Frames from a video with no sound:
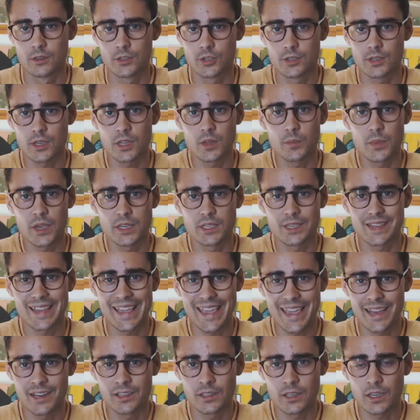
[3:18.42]
So you saw the basic
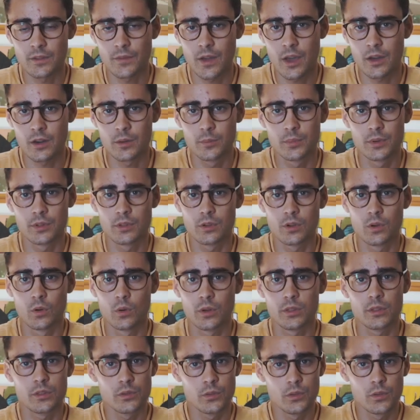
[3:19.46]
handling of how to put the
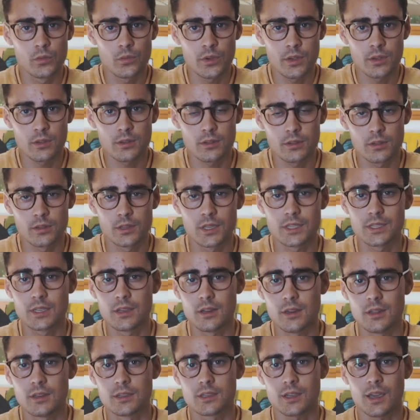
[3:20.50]
coin through the ring. Let's
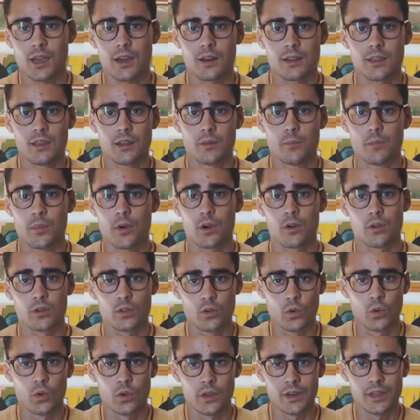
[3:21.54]
get into how to get a
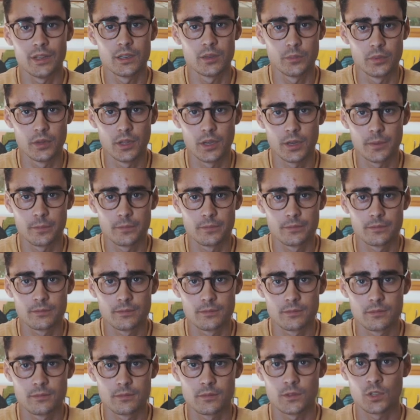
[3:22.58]
borrowed coin into play.
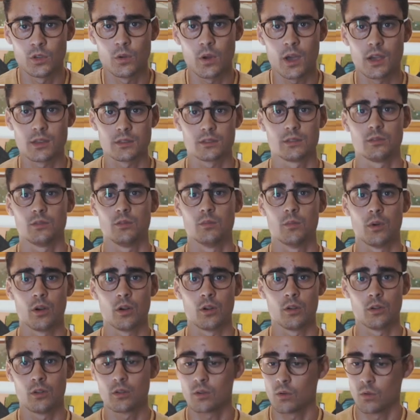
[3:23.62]
You ask to
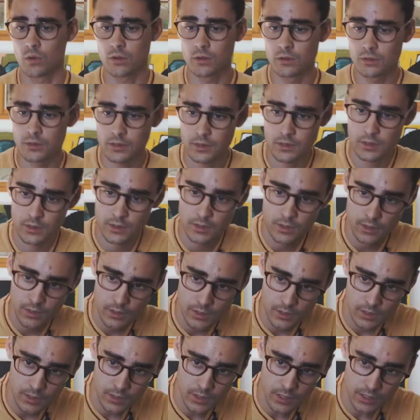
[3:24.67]
borrow a quarter,
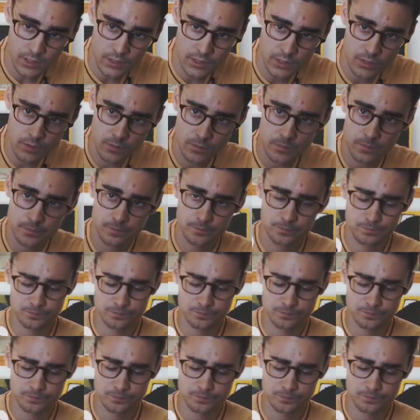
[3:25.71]
like so.